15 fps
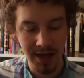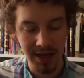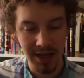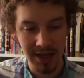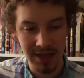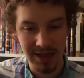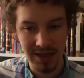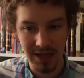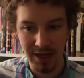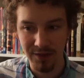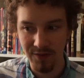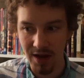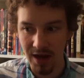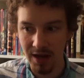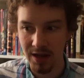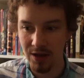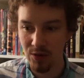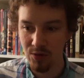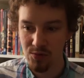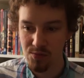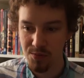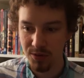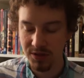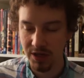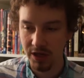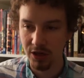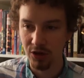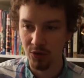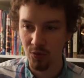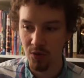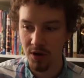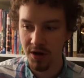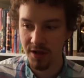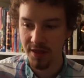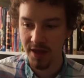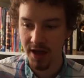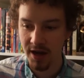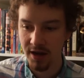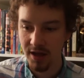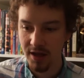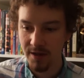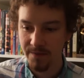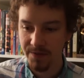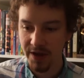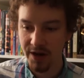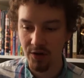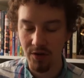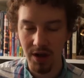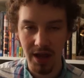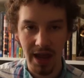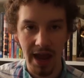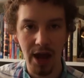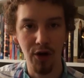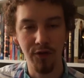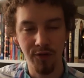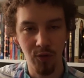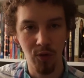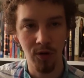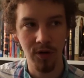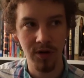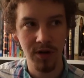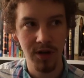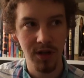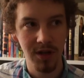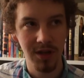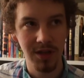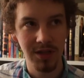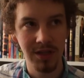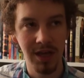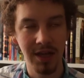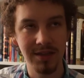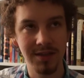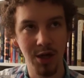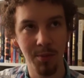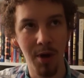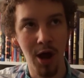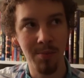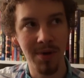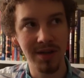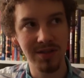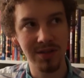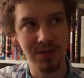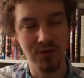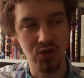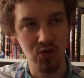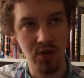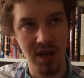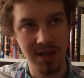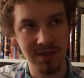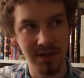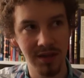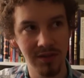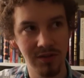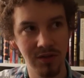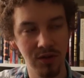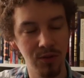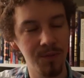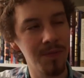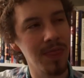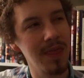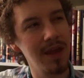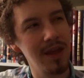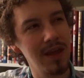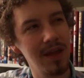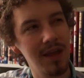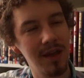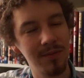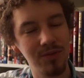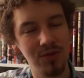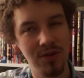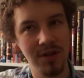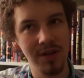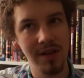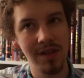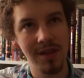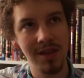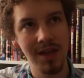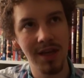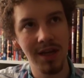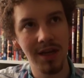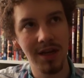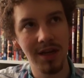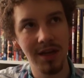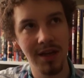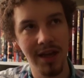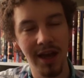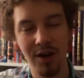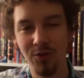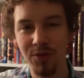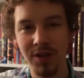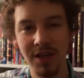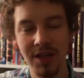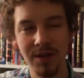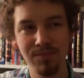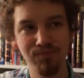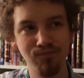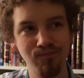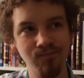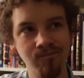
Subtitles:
I can't think of any particular one that I don't care for, yet somehow my skills translate to. I'm trying to think. Like, I don't really.